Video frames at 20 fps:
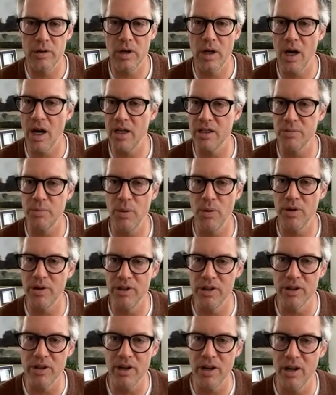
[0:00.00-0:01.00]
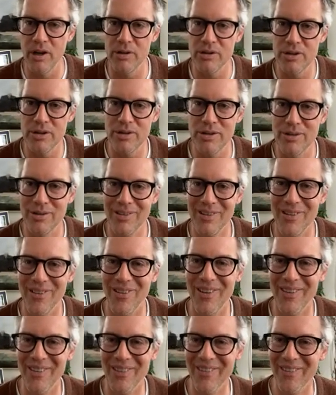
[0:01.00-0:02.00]
Osborne, you're a coach.
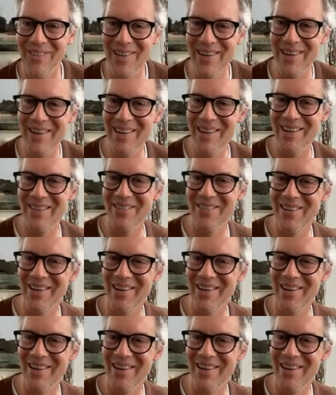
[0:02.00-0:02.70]
What do you?